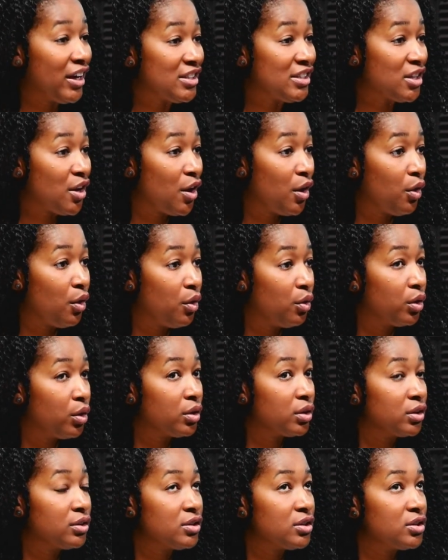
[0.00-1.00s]
okay.
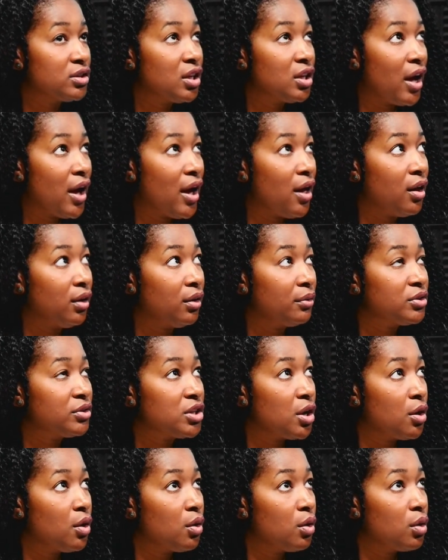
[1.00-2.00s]
So tell
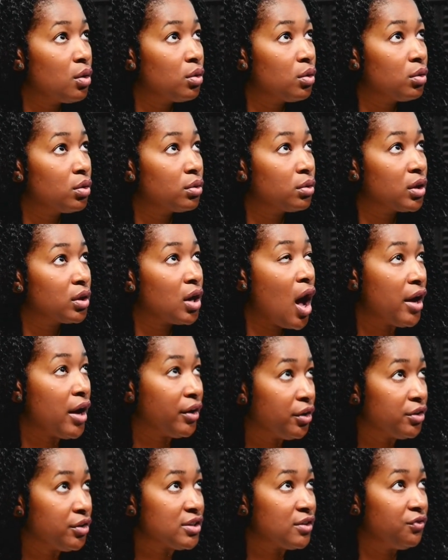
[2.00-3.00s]
so
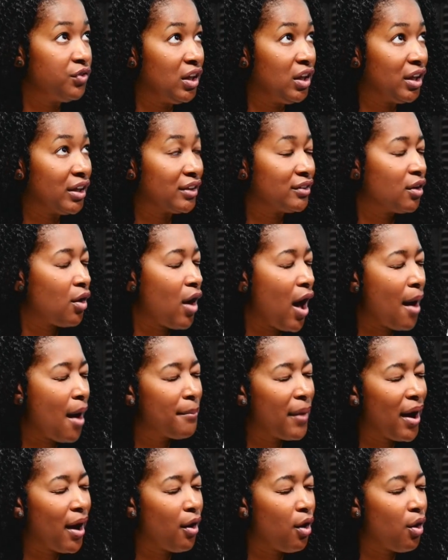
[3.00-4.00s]
condos in Phoenix. So how
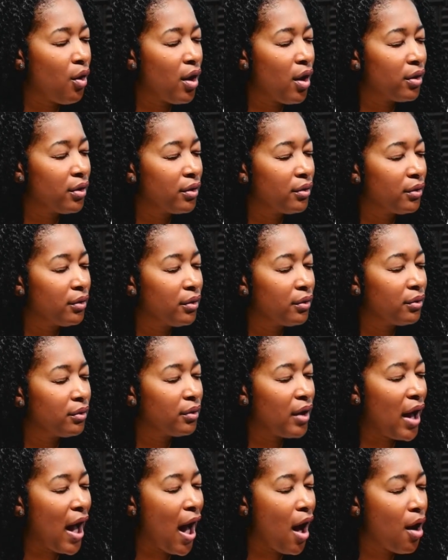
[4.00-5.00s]
about
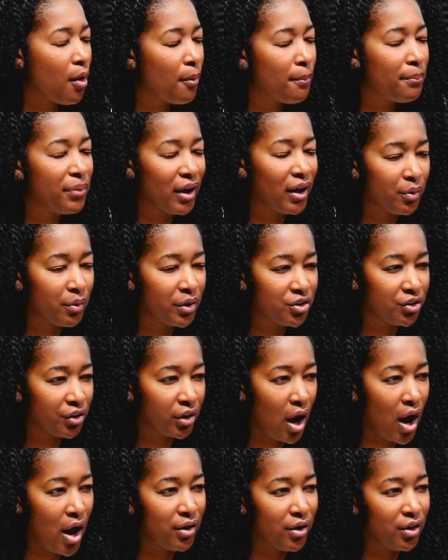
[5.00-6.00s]
how big was your
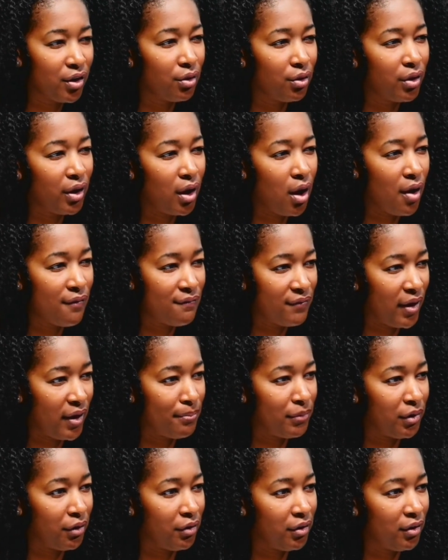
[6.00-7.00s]
condo on
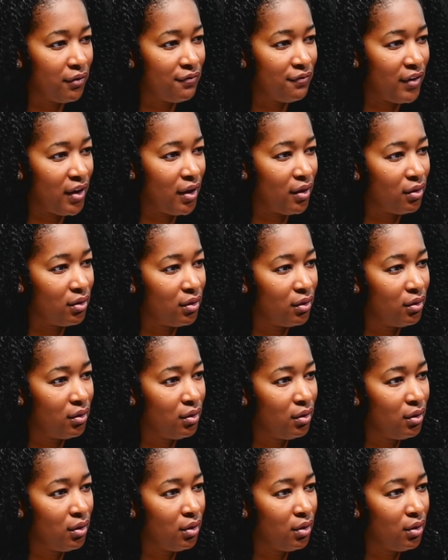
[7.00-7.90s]
Van Buren and Fifth?